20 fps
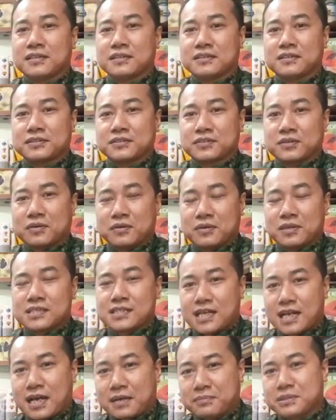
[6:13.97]
is called as a
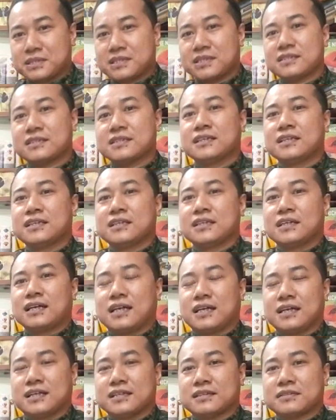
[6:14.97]
habitat.
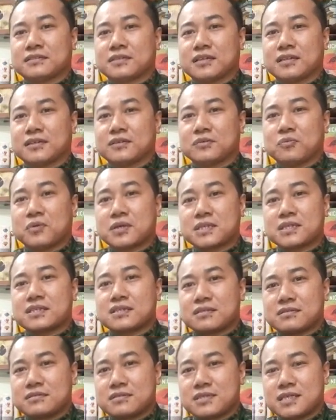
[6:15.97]
And what
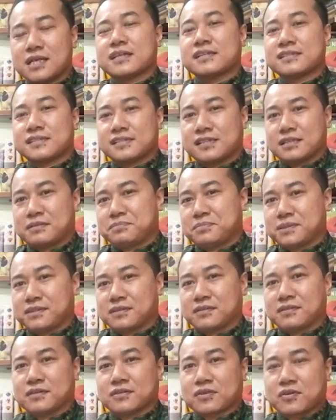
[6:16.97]
does that
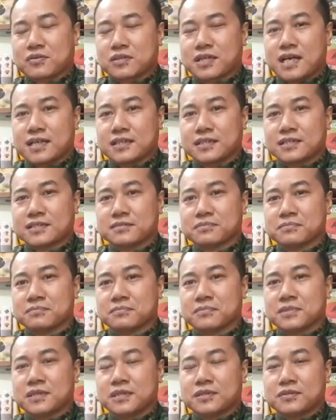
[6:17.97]
particular organism
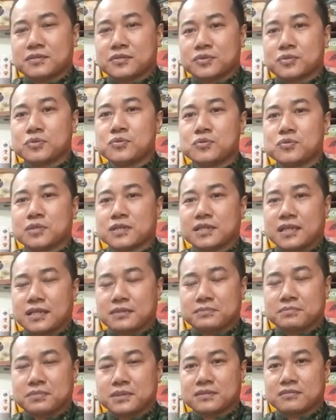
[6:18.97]
do in
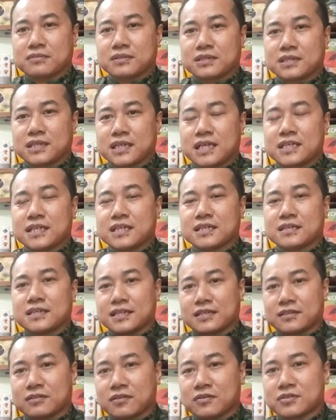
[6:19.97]
that particular area? The
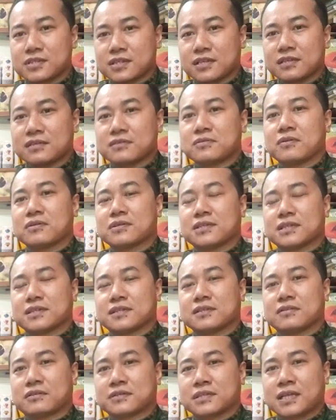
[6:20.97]
ecological role that an
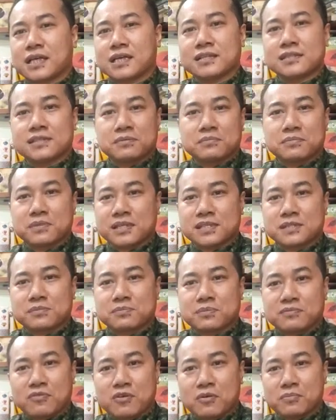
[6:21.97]
organism is
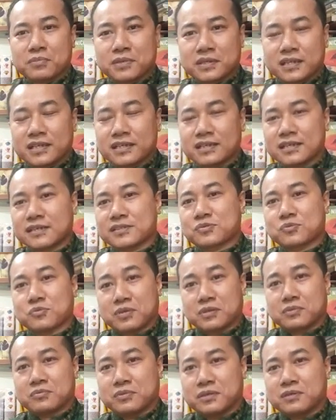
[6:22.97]
performing there is
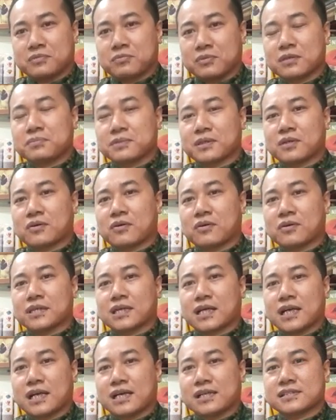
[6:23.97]
what we will be calling
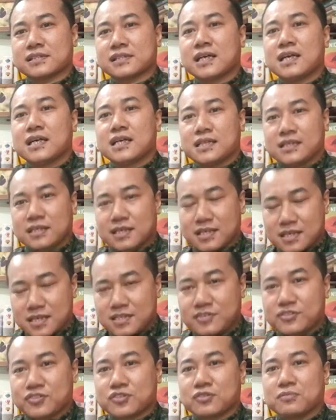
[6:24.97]
as the
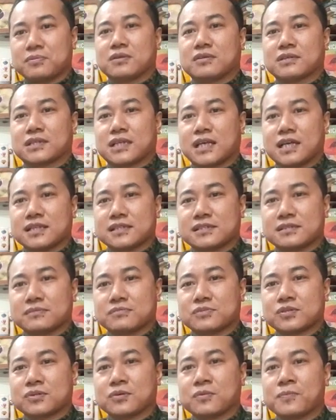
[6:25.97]
niche of an organism.
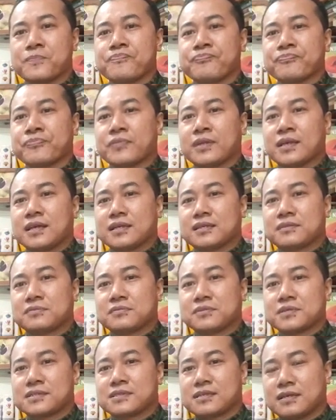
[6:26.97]
So it
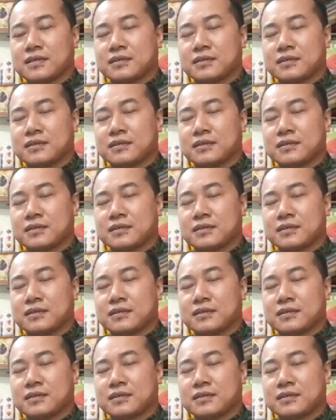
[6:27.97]
was